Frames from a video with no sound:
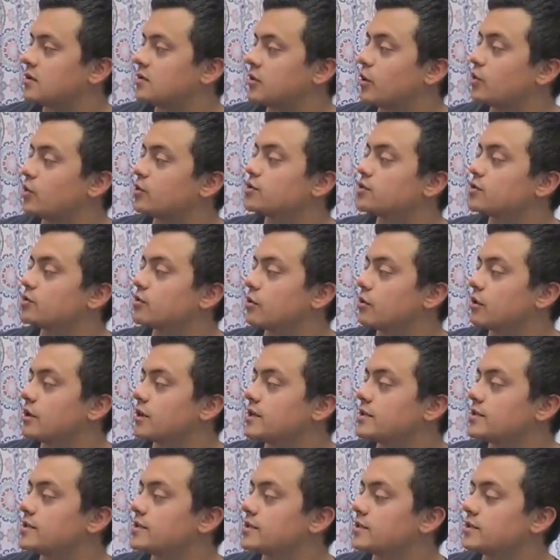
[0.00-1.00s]
Those
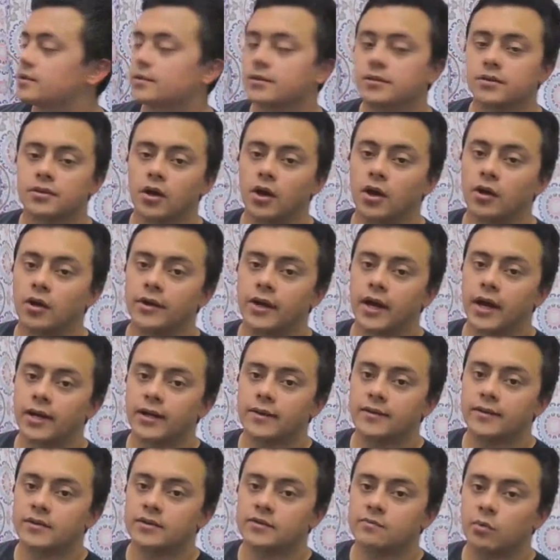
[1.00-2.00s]
stories are not
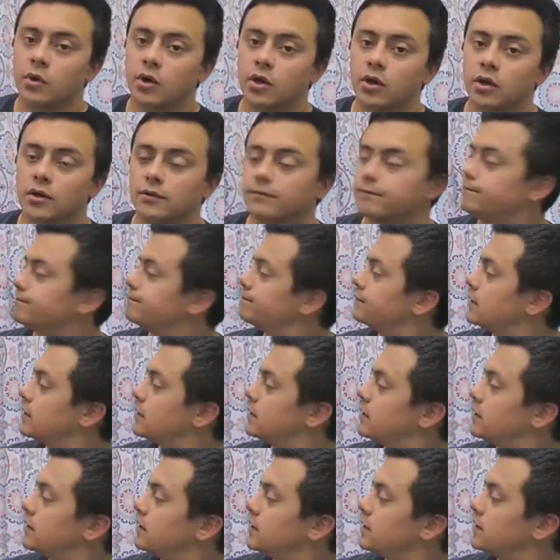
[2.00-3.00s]
in this book.
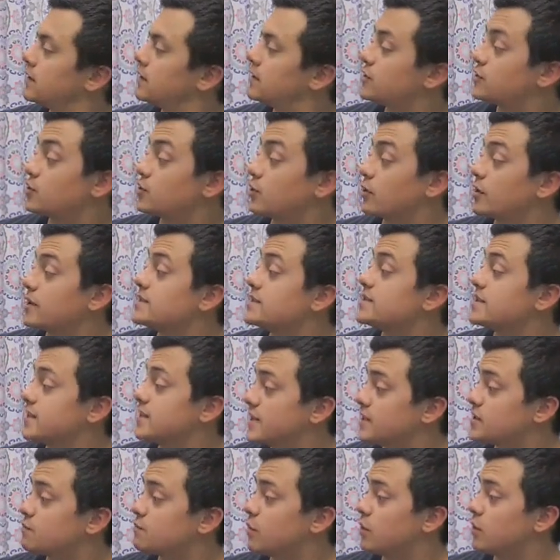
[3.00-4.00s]
The stories in
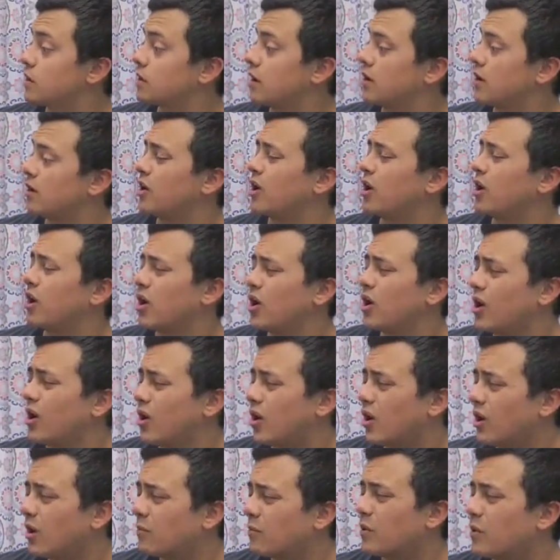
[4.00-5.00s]
this book are
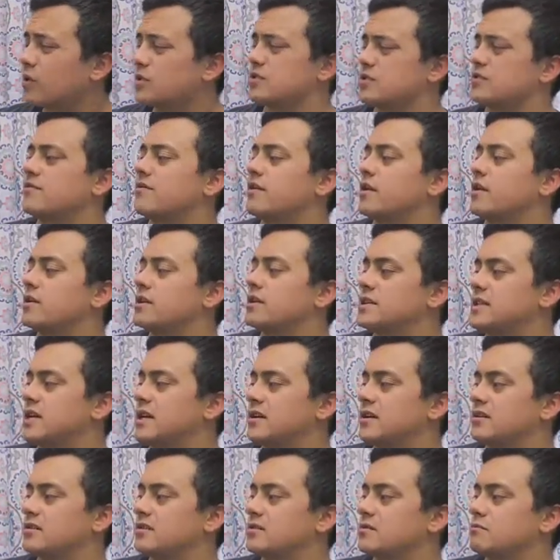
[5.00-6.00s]
almost fairy
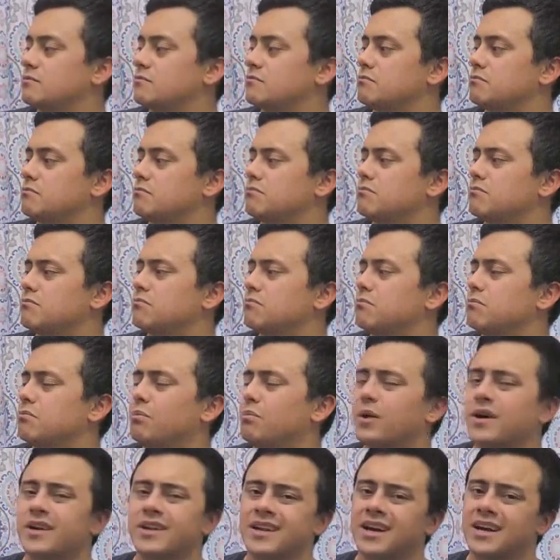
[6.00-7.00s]
tales,
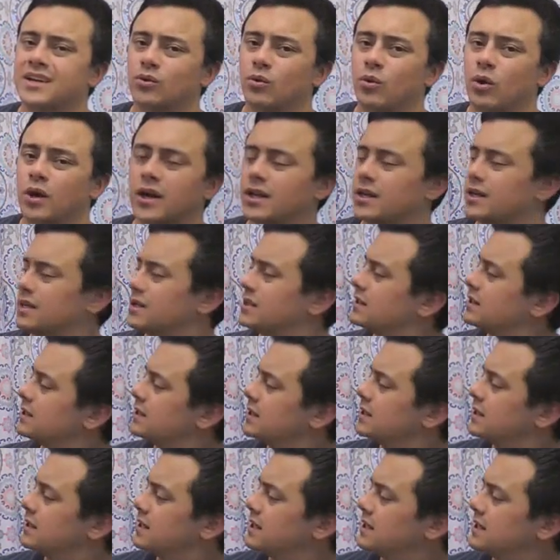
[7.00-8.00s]
but not quite.
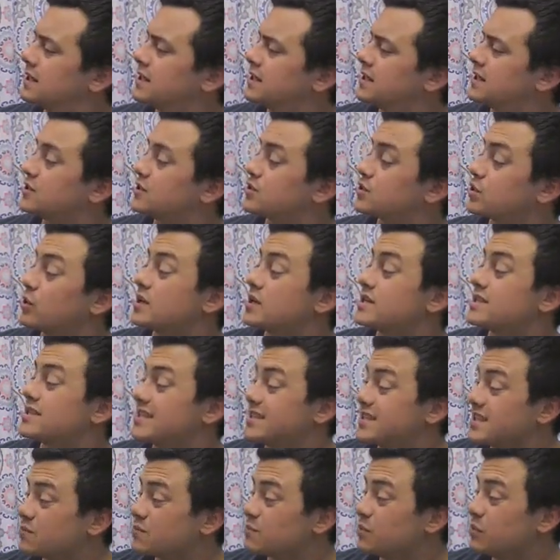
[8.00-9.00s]
The stories
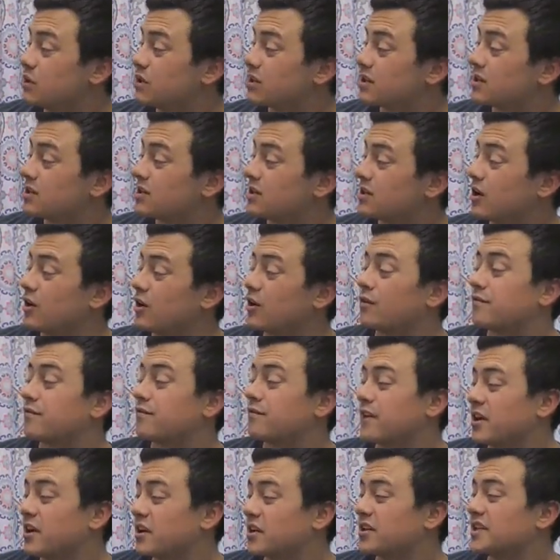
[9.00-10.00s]
in this book are
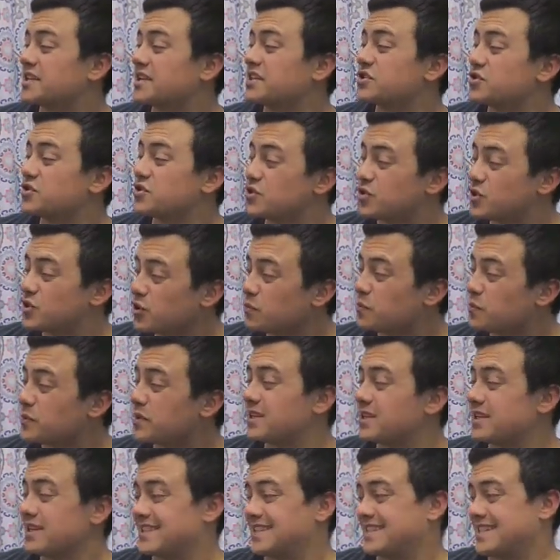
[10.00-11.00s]
fairly
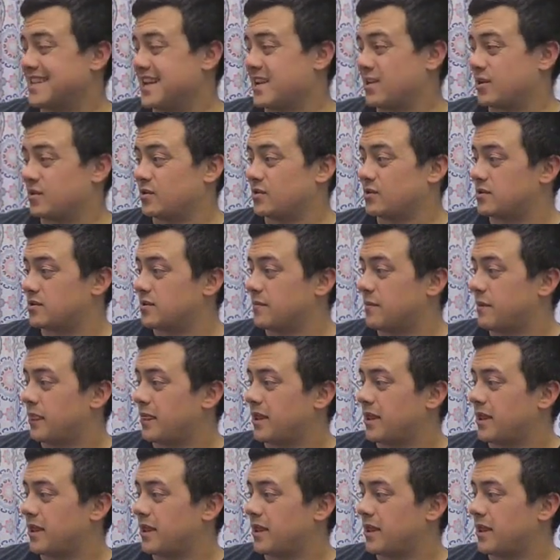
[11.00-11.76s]
stupid tales.